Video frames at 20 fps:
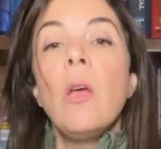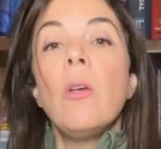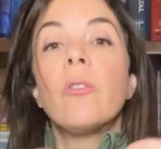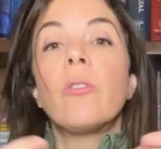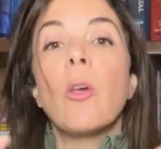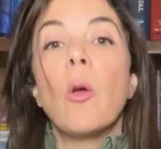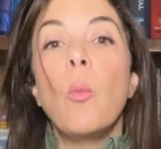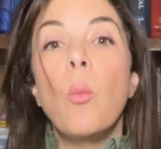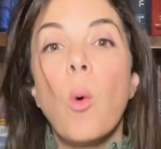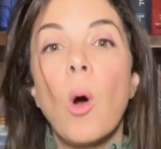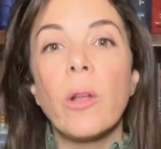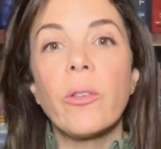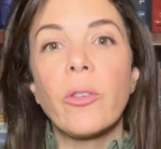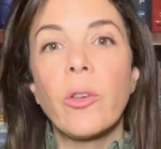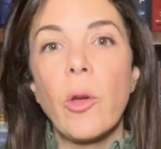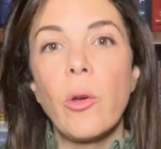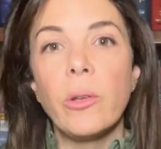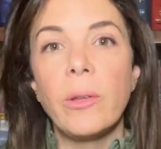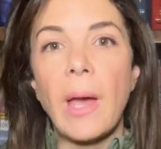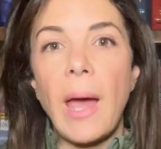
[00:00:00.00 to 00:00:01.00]
So what's
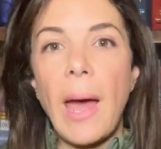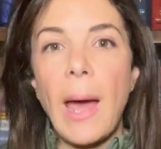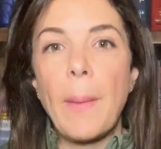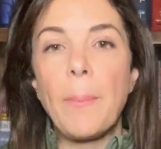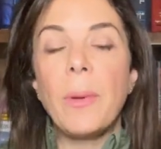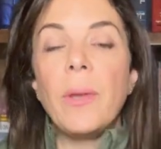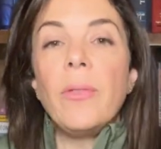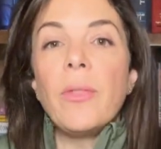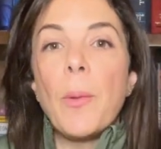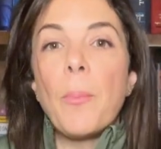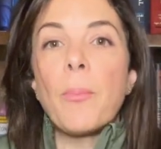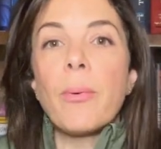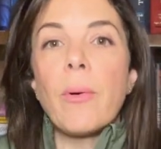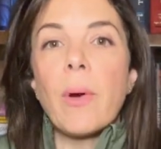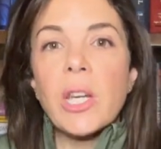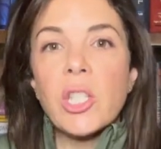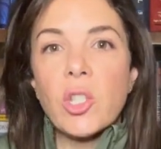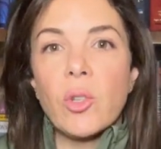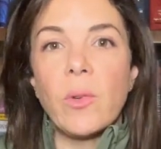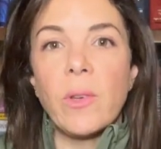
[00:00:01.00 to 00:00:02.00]
going to happen? The
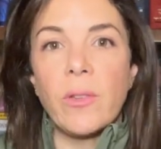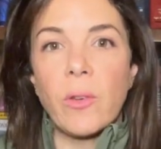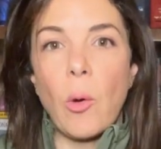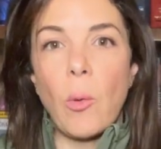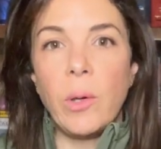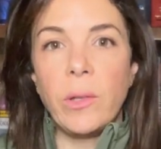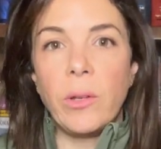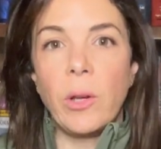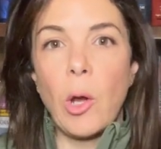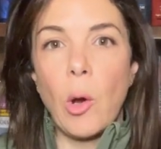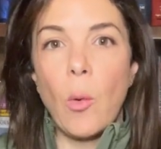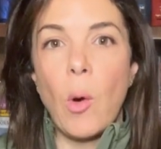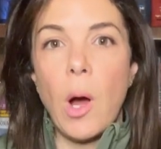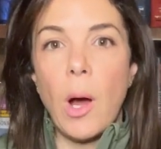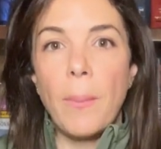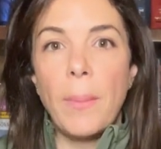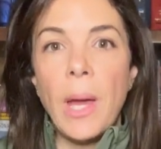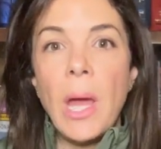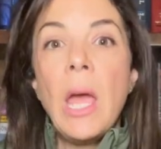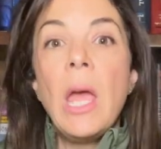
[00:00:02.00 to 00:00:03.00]
pressure is going to go
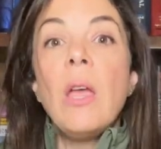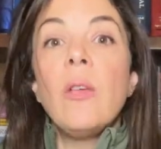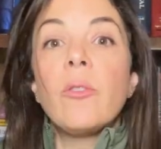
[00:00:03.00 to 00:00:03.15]
up.